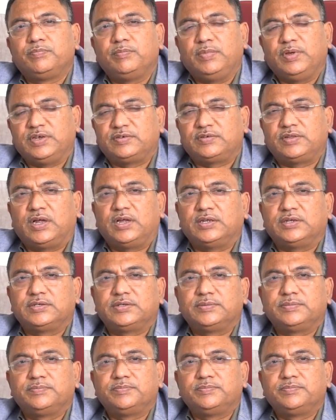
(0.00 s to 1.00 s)
pistas.
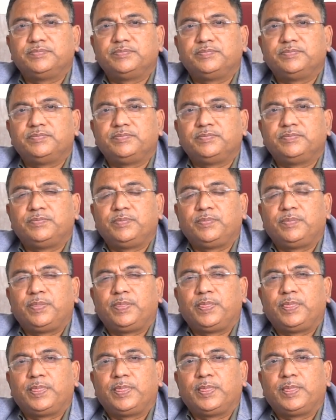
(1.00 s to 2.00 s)

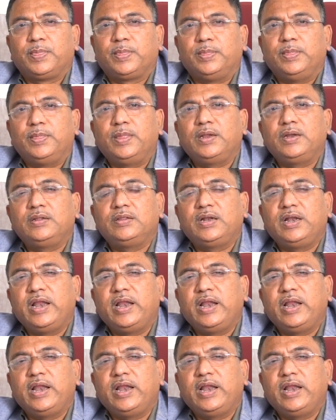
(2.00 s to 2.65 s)
Then the